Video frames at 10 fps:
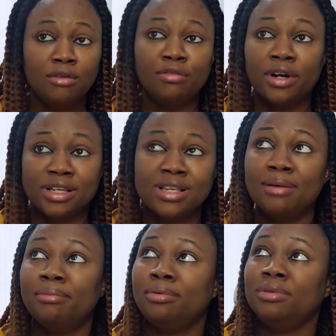For
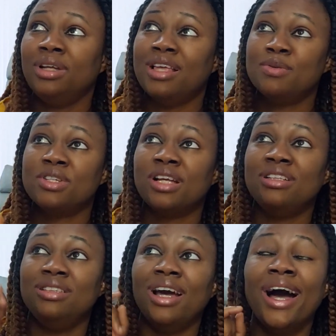example,
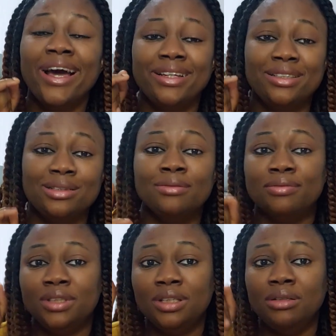especially the height
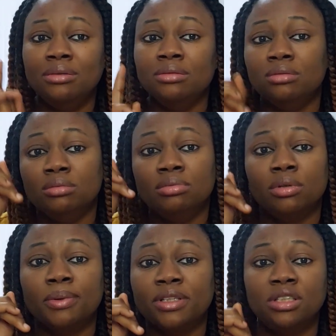of the
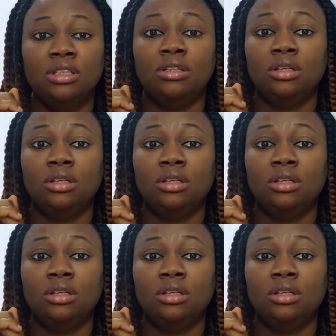property,